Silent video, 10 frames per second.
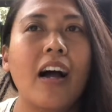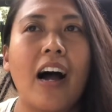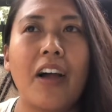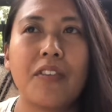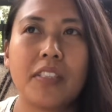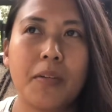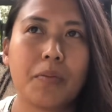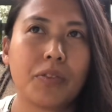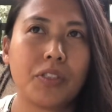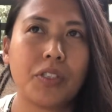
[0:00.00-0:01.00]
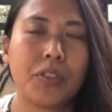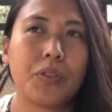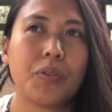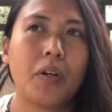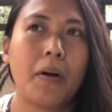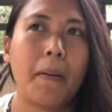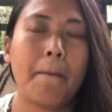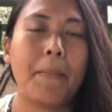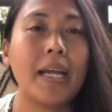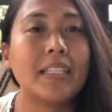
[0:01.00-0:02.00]
I was able to
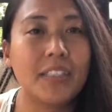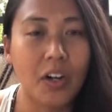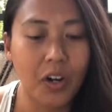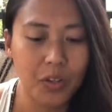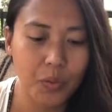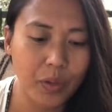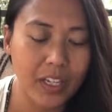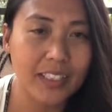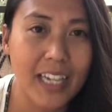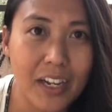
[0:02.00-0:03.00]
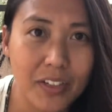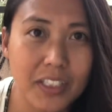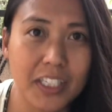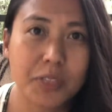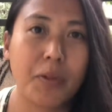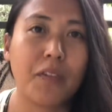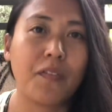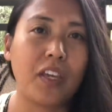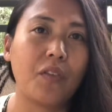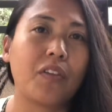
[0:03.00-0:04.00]
bend all the way down and touch my
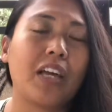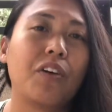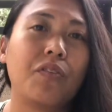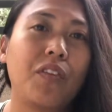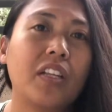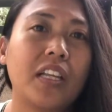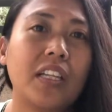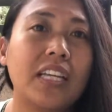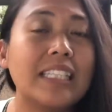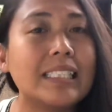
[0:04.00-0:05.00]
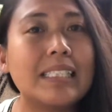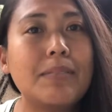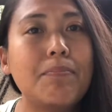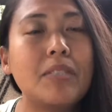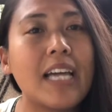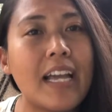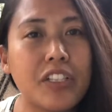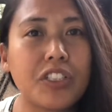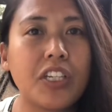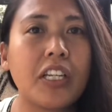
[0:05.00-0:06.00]
feet without feeling that
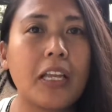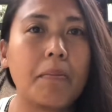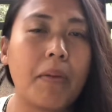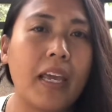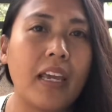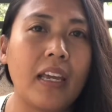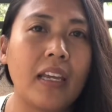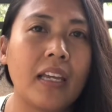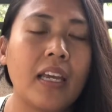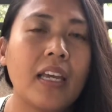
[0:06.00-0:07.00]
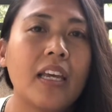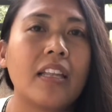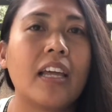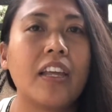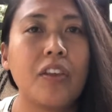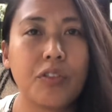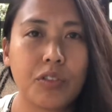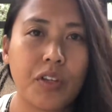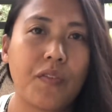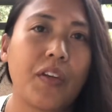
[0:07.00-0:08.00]
tension and pain that I
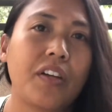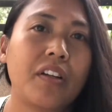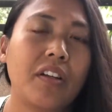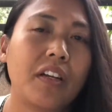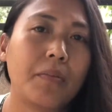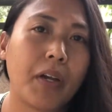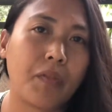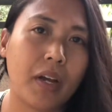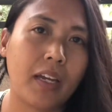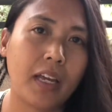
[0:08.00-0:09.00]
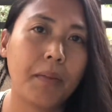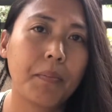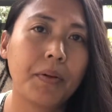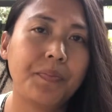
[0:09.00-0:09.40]
usually feel in my right hip.